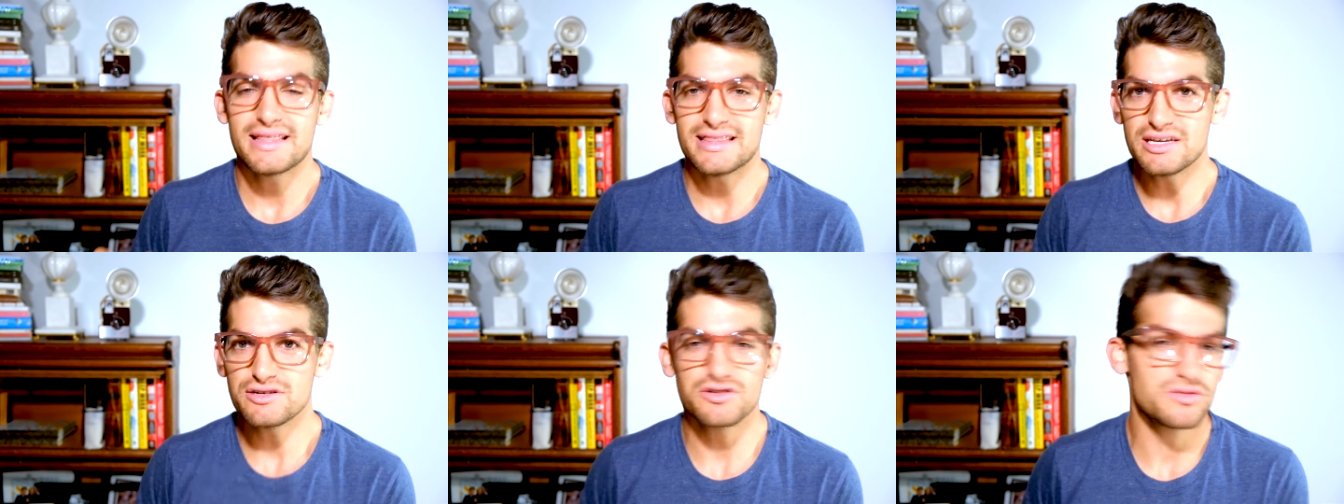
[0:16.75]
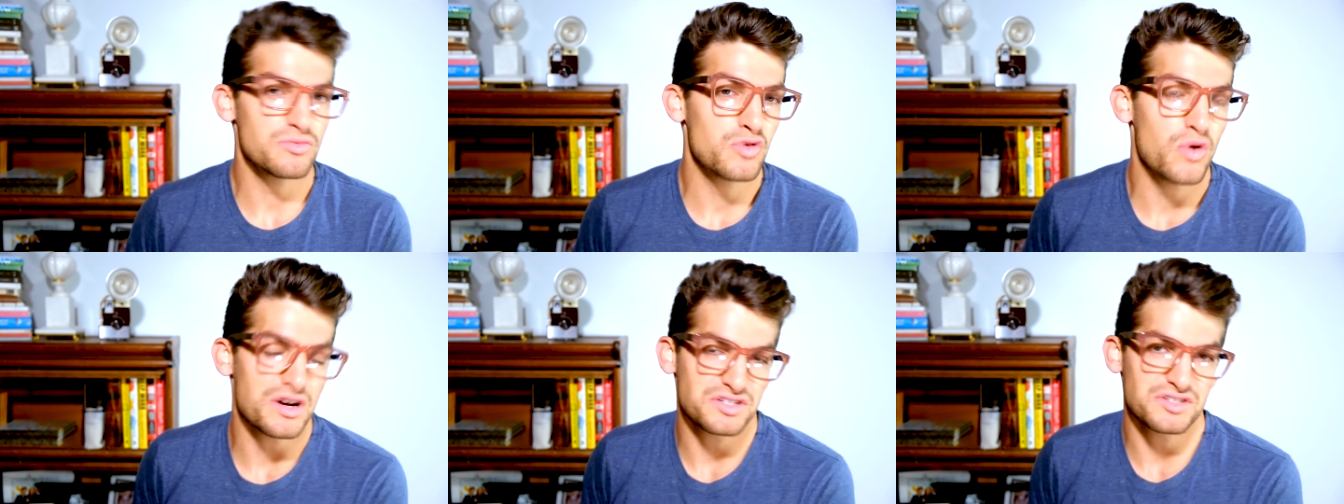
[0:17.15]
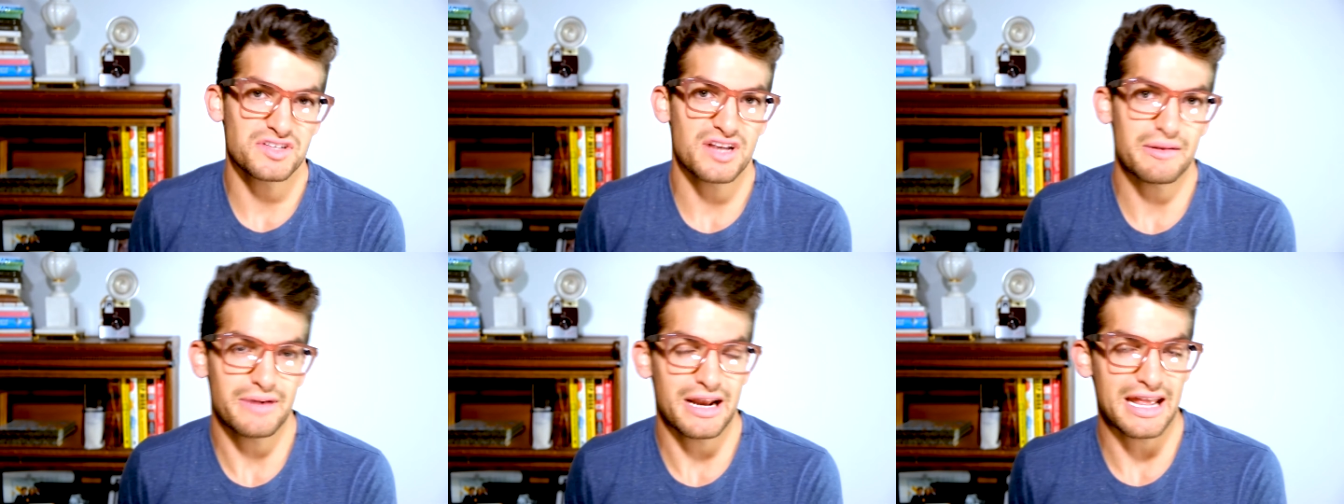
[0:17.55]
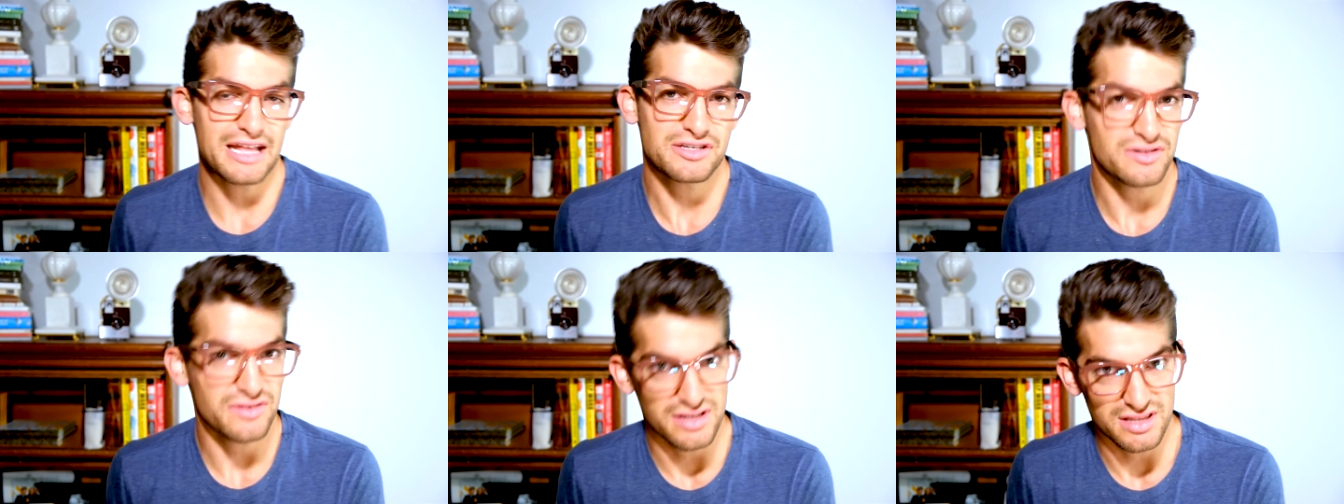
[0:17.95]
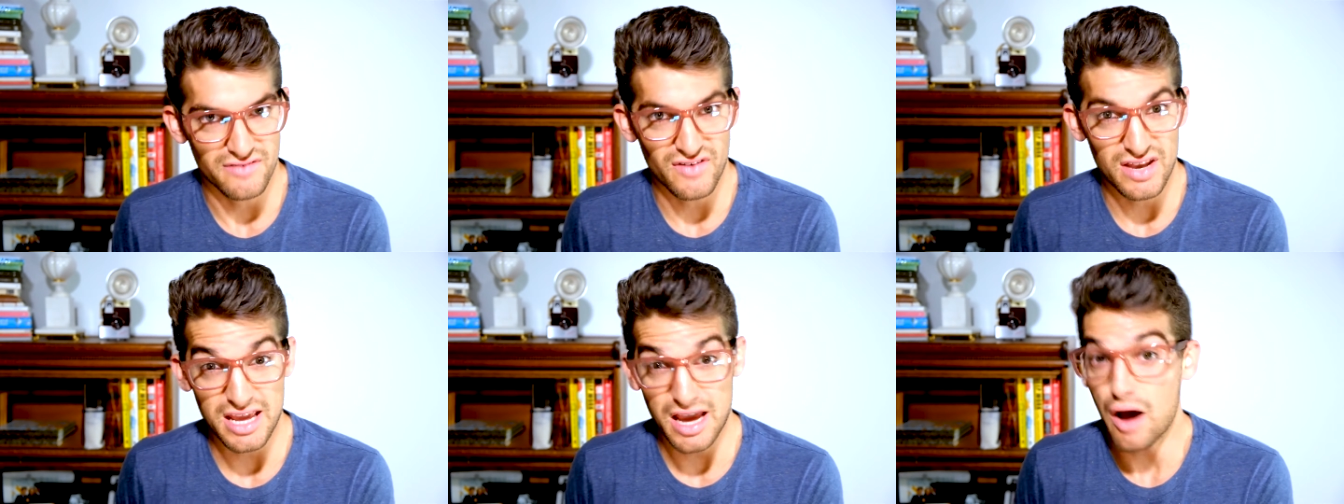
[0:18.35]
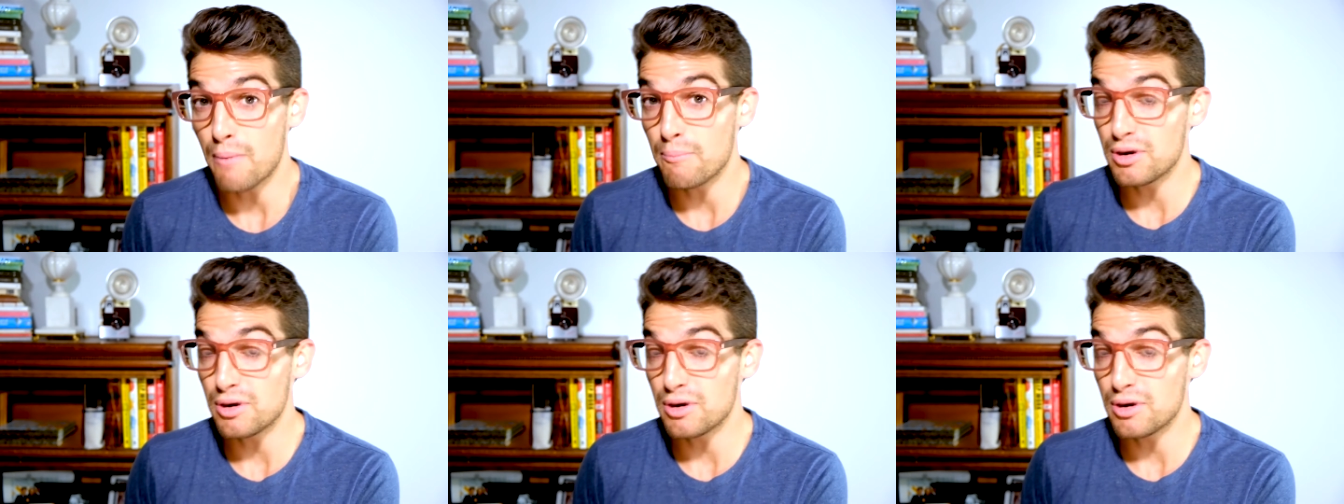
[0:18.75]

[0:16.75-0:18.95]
These are some questions that I'm going to answer in the video.